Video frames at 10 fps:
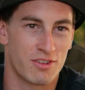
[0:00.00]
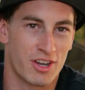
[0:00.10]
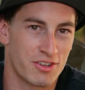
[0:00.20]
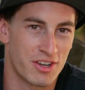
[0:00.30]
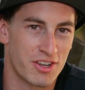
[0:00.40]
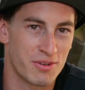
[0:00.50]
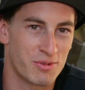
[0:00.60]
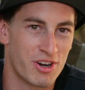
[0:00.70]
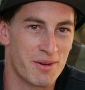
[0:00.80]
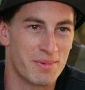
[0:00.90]
I don't know
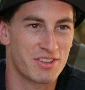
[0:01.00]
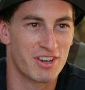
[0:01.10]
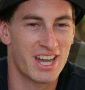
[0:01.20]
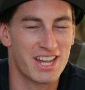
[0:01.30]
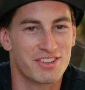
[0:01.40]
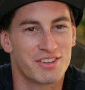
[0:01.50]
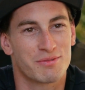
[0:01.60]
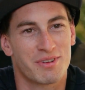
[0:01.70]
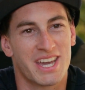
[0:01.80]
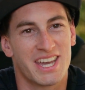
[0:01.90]
why, but
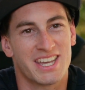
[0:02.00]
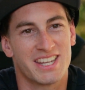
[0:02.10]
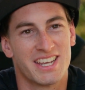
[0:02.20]
Daihatsu ran